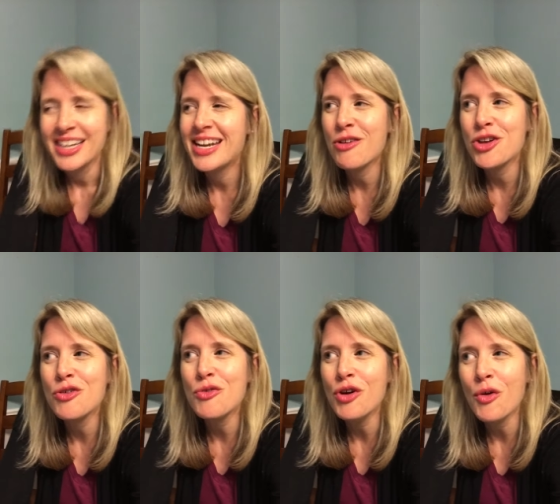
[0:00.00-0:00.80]
Now
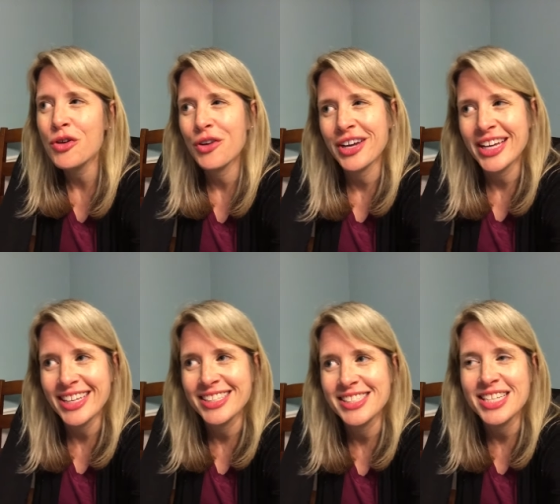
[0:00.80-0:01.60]
you know your
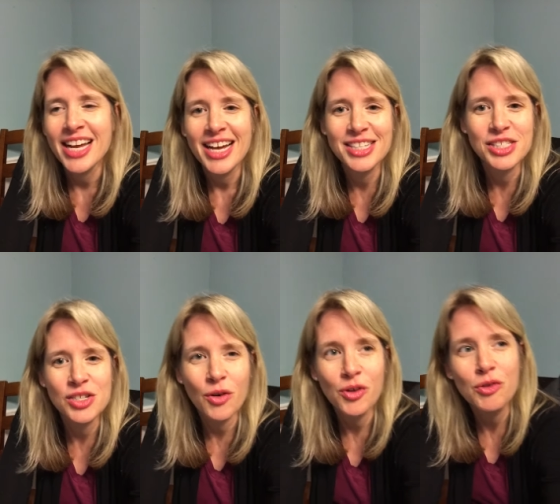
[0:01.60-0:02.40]
kids, and
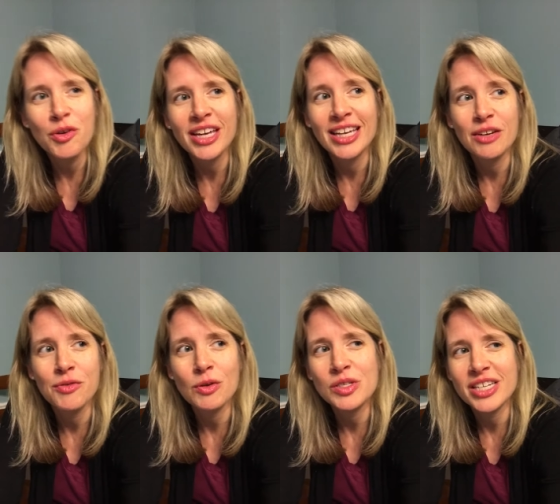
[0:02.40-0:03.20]
so you can
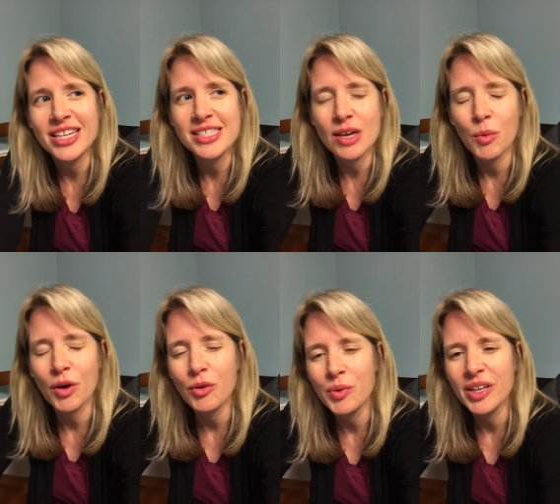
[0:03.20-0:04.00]
give those kids that
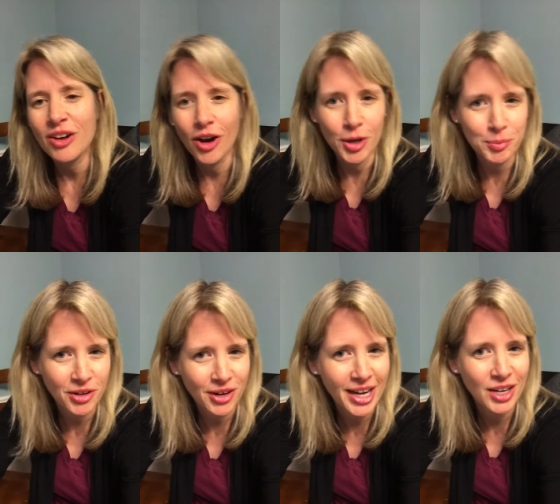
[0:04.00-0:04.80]
work really hard but
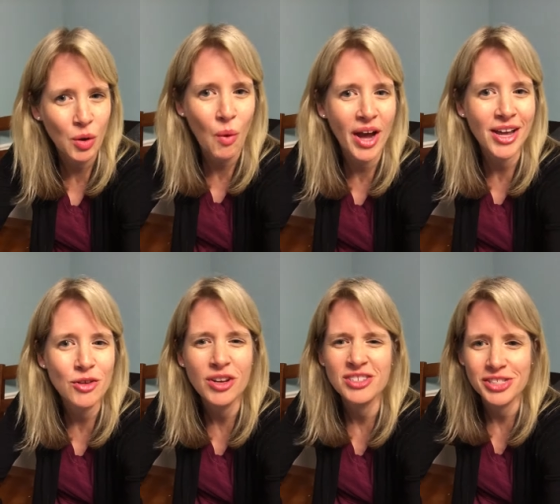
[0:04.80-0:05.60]
are kind of quiet,
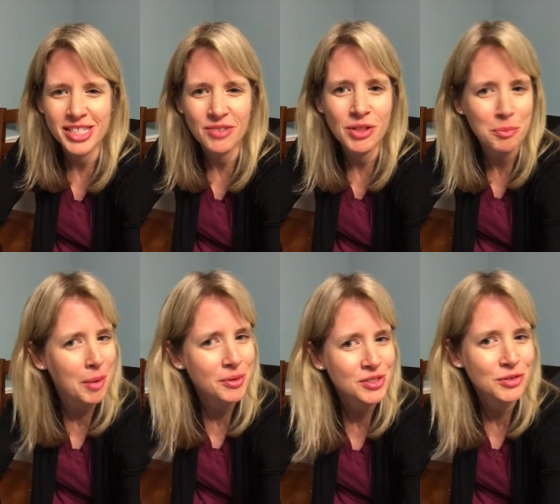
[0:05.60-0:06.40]
you can just give them
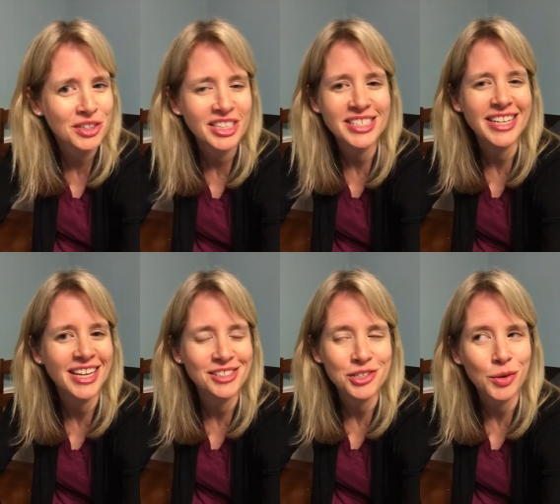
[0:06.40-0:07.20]
opportunities to
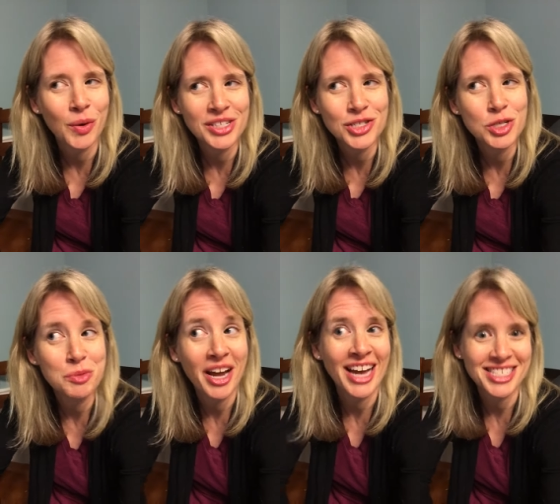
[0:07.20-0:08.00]
answer questions
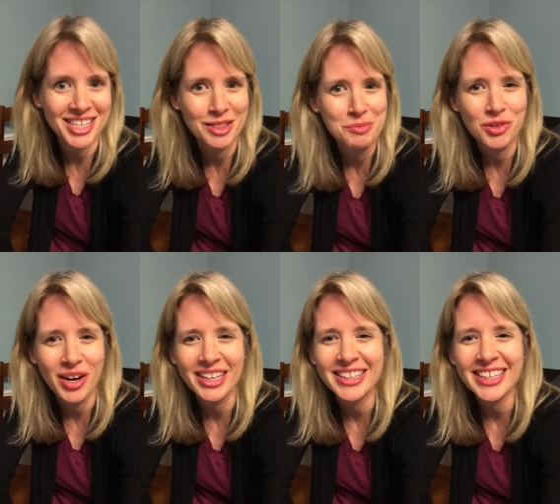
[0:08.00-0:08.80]
by asking them
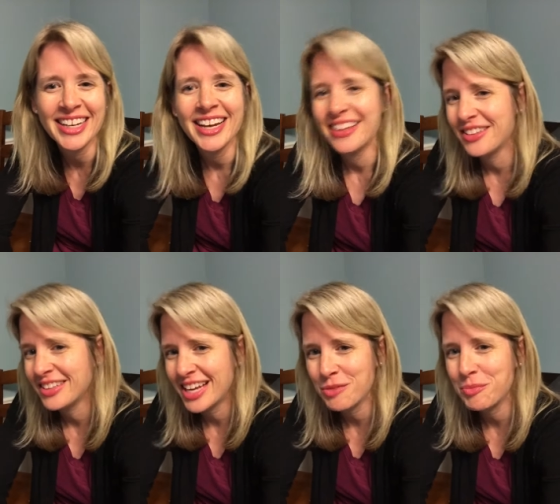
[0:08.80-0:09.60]
directly, and then
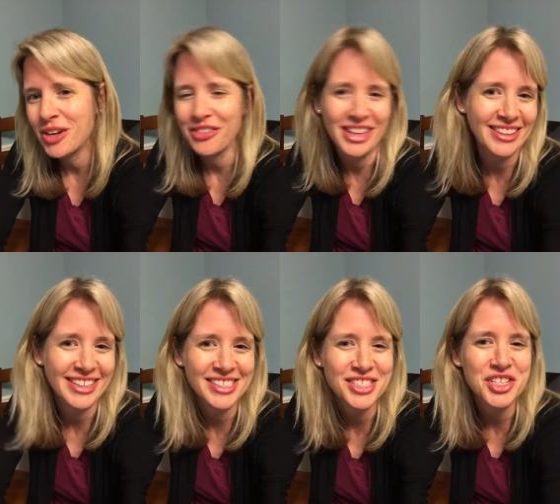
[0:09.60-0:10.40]
they can be on that list.